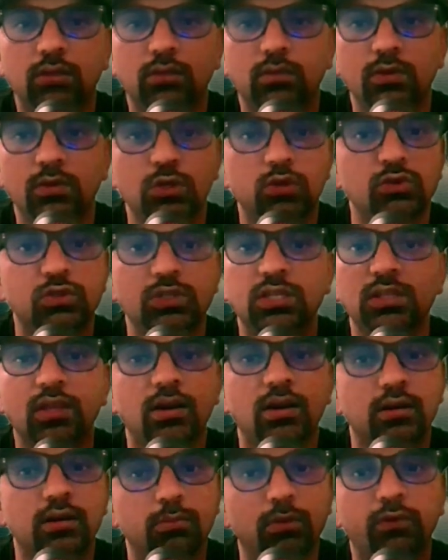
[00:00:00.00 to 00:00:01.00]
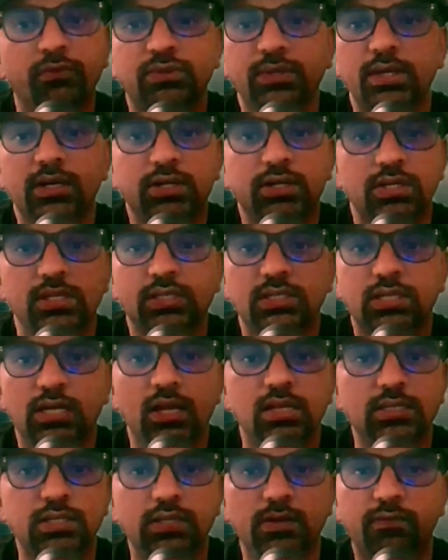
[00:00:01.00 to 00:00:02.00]
You see there are a number of citation
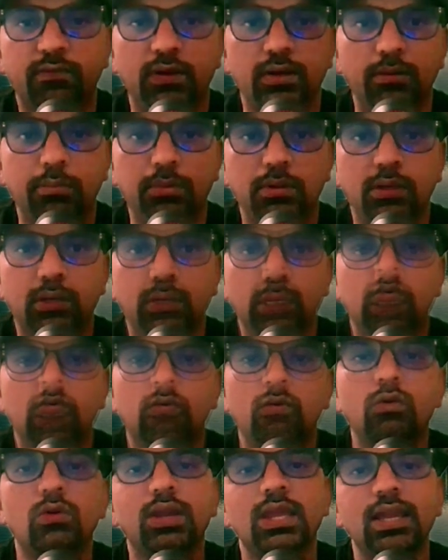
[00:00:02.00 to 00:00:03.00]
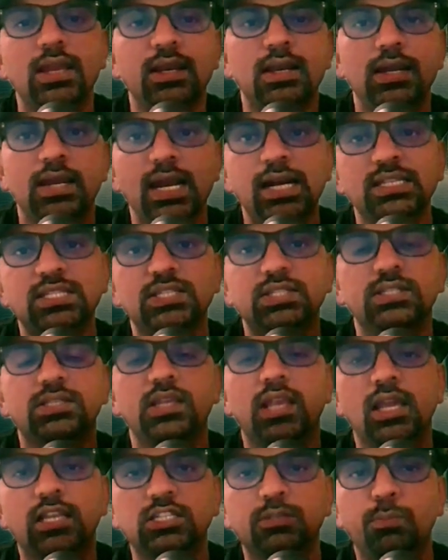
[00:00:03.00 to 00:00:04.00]
styles available. Okay,
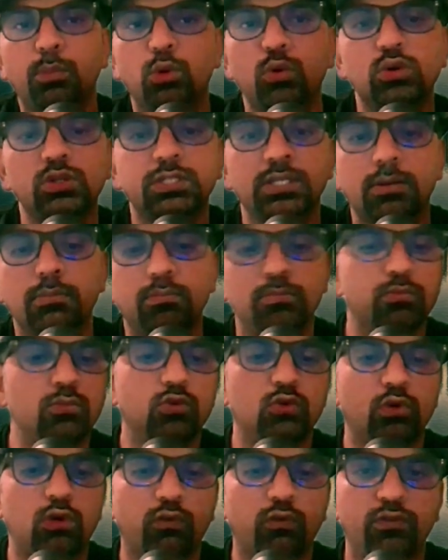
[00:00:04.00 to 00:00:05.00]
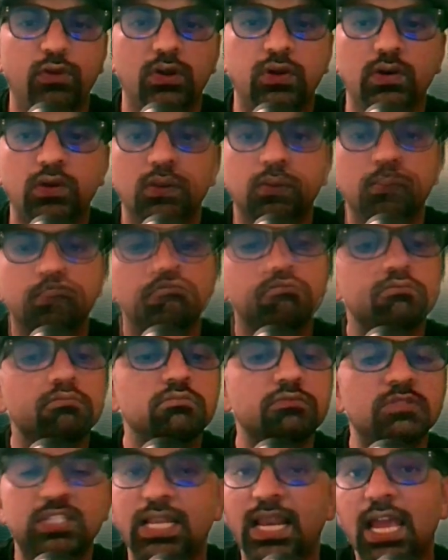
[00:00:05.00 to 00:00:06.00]
let's explore some more of it.
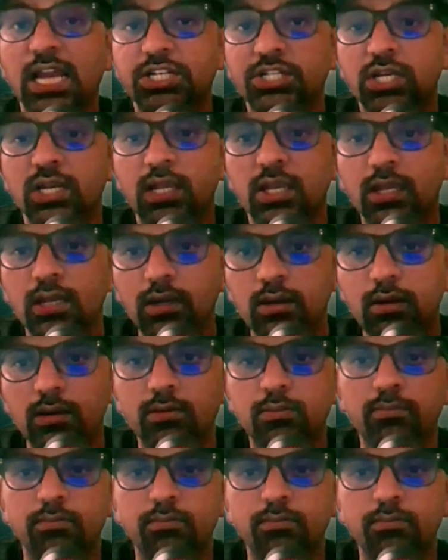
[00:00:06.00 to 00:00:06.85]
Slash again.